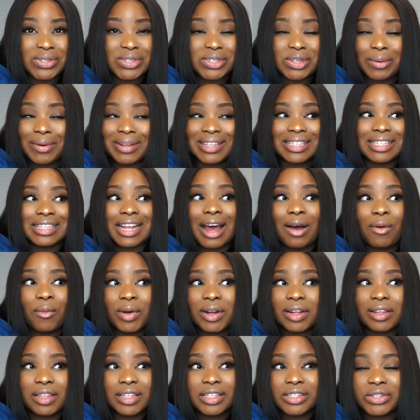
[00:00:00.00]
so it's not
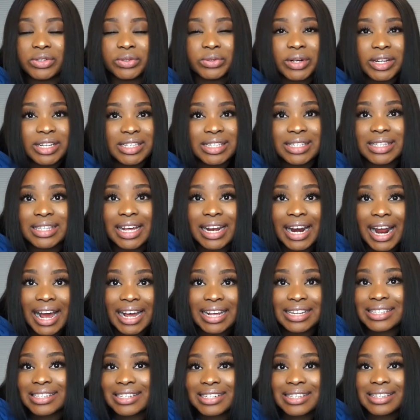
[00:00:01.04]
one of these units that
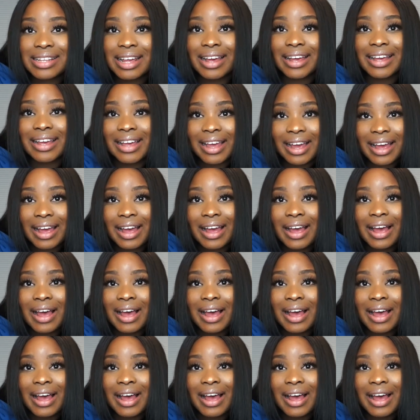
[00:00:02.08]
I just like